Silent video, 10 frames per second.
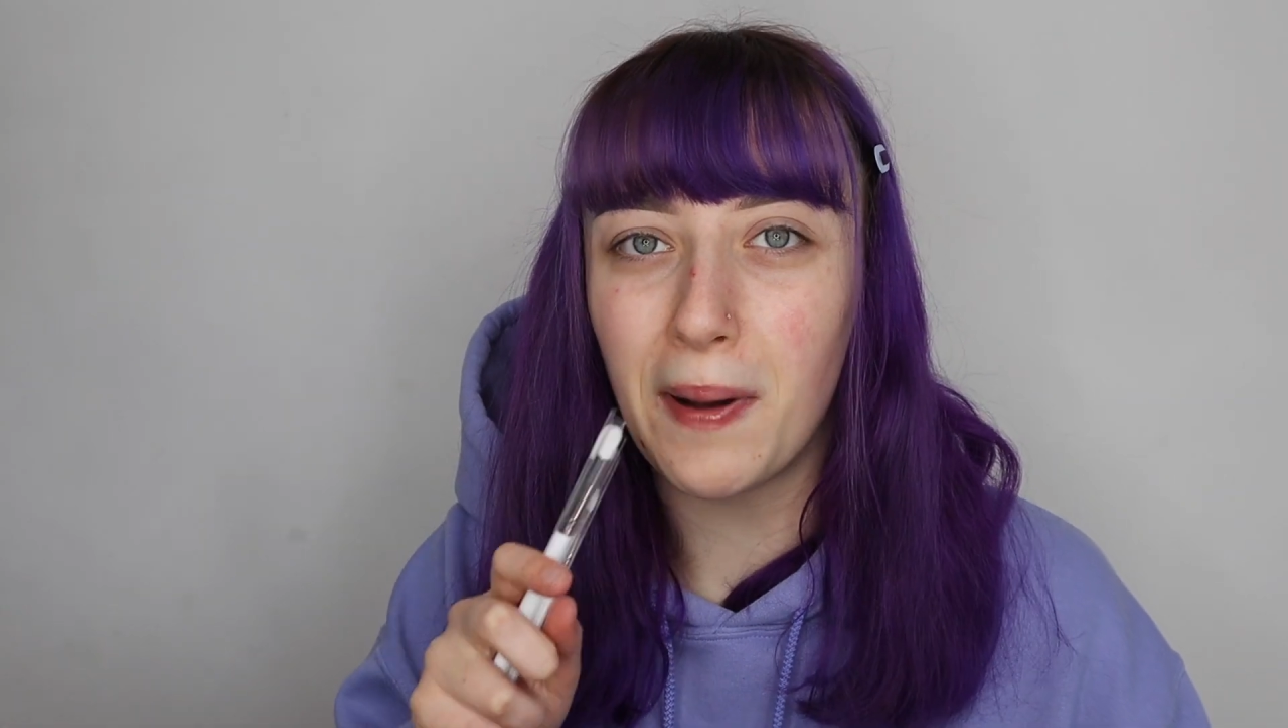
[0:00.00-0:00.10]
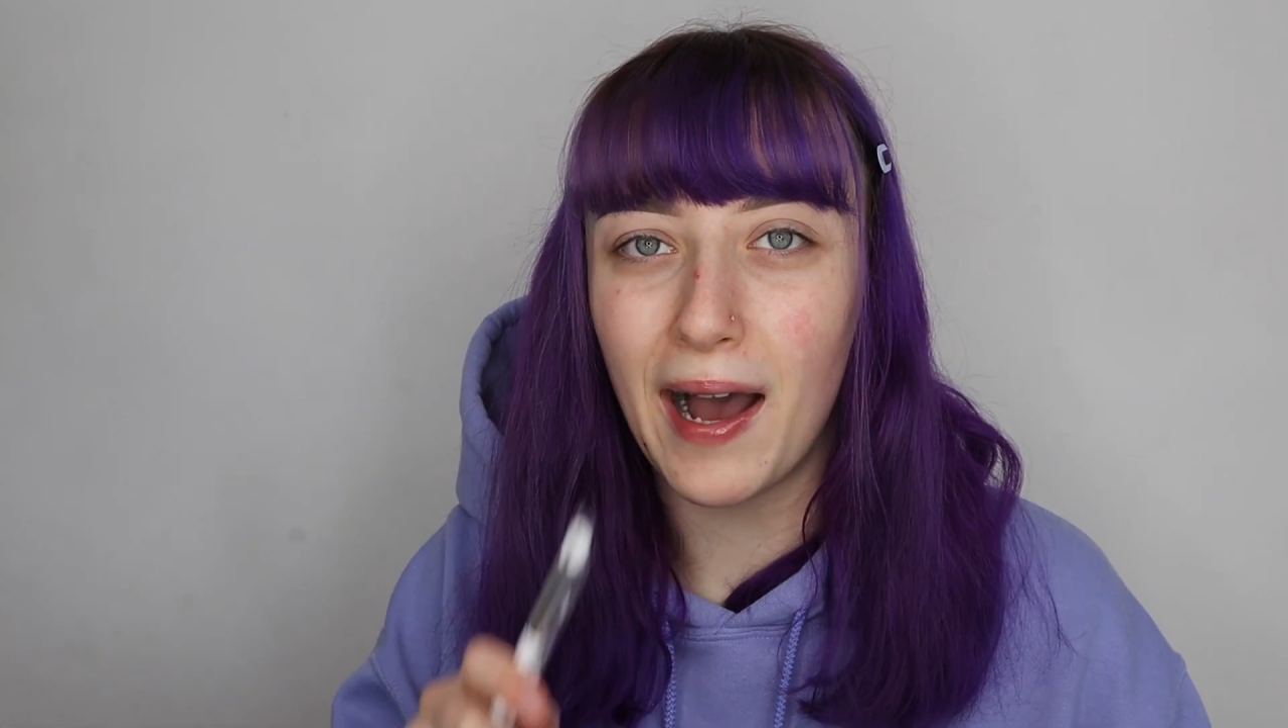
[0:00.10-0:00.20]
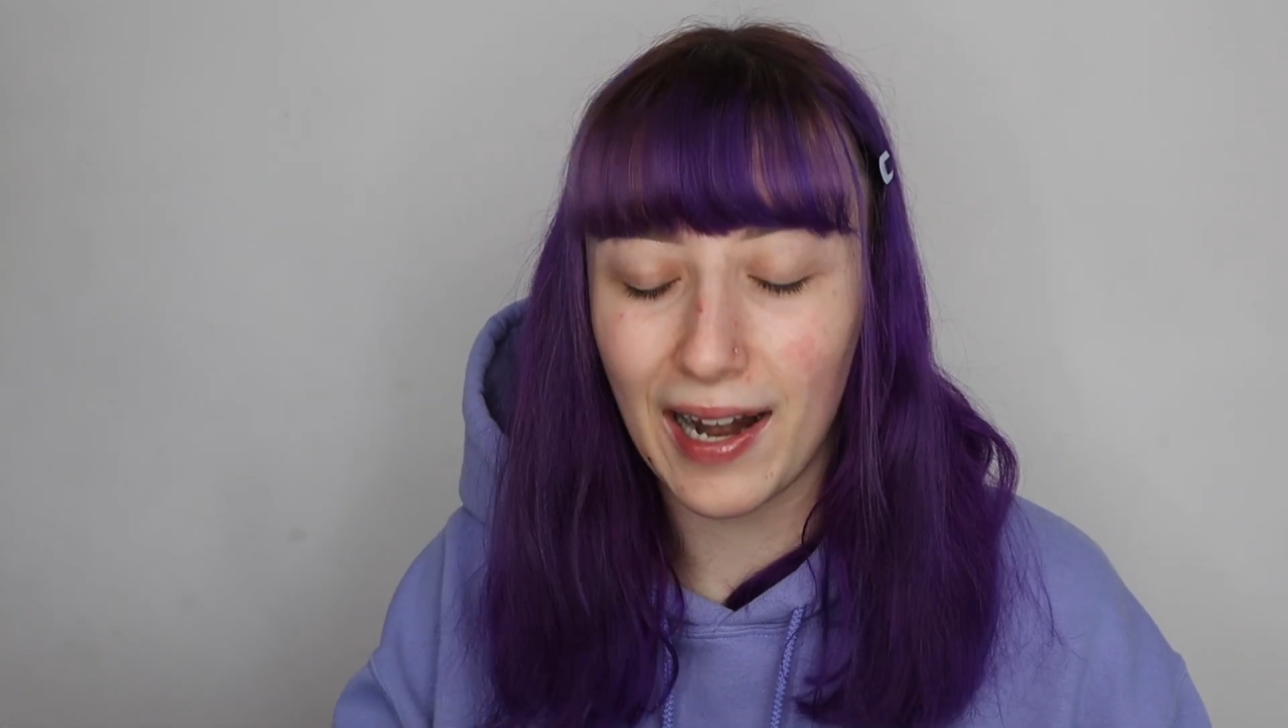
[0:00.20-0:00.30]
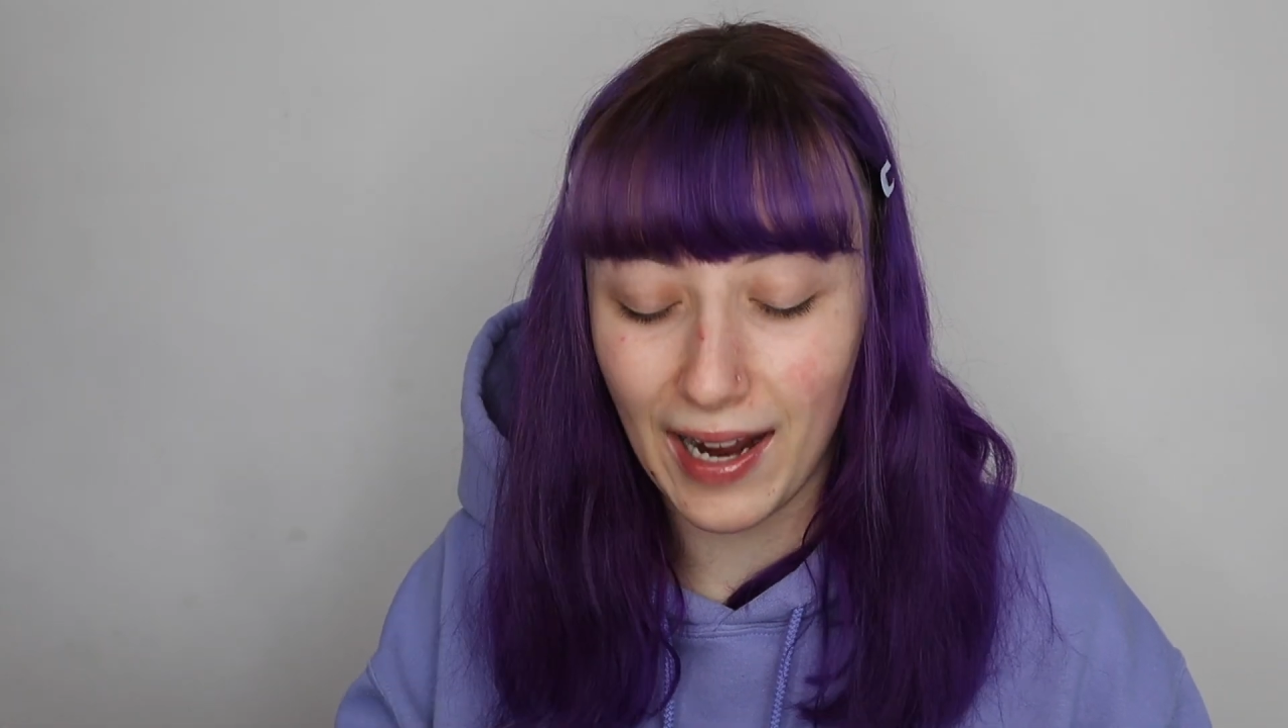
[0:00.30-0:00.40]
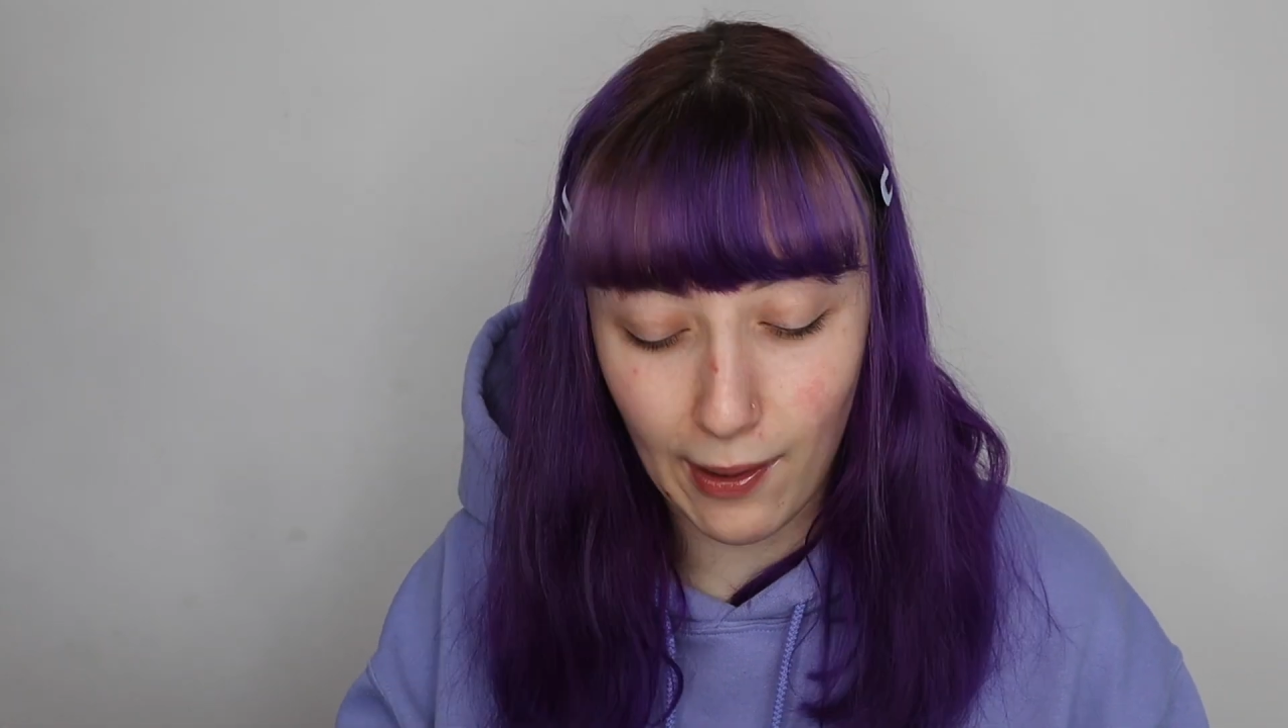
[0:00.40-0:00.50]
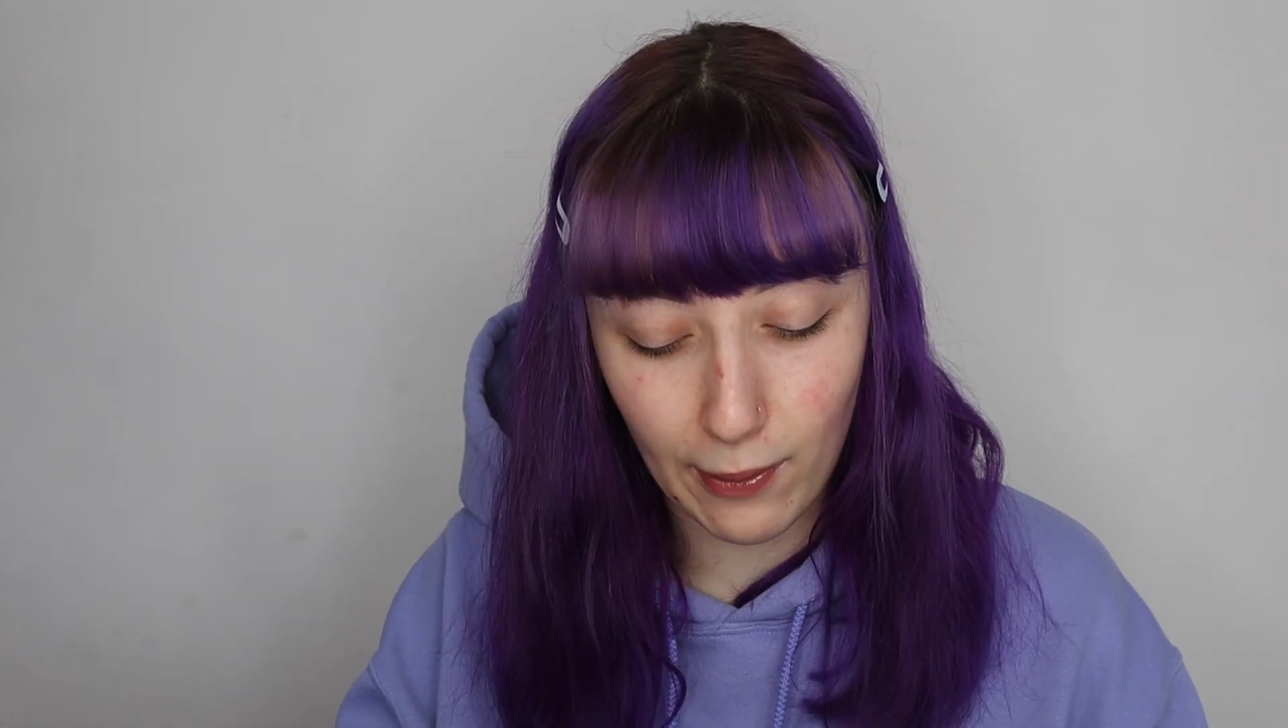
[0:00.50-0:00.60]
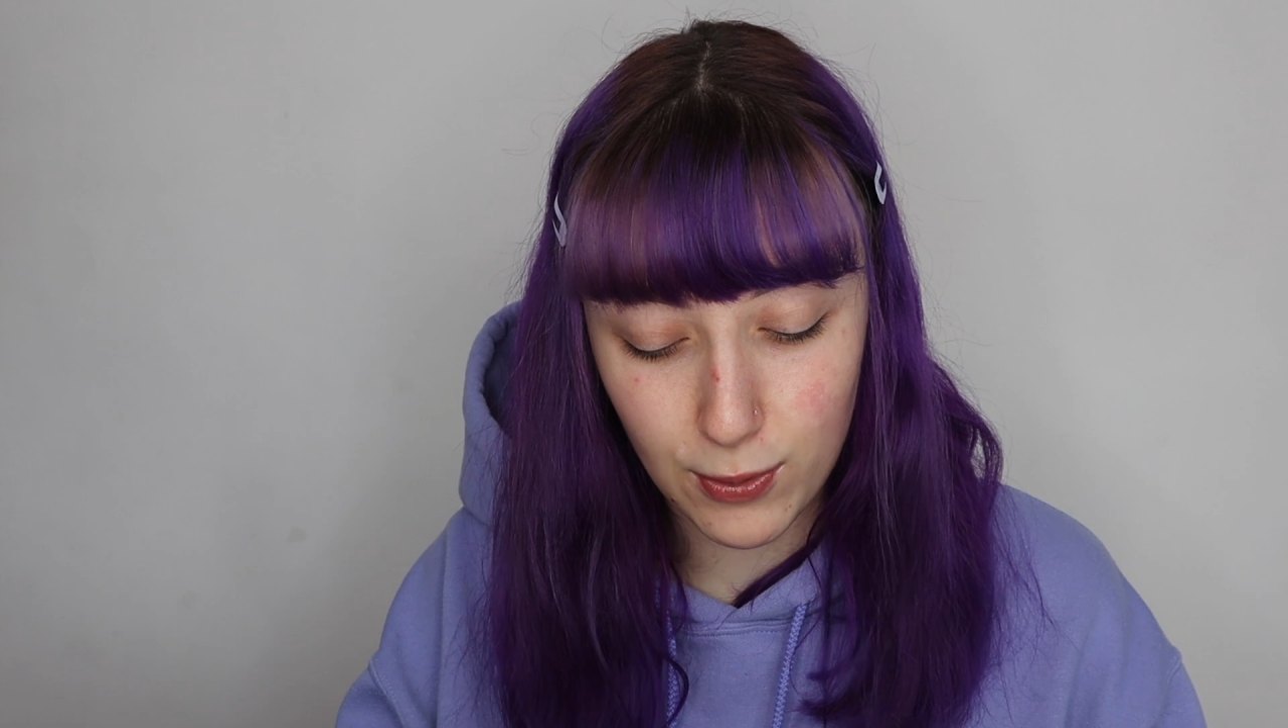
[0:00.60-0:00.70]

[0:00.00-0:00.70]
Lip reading: palette out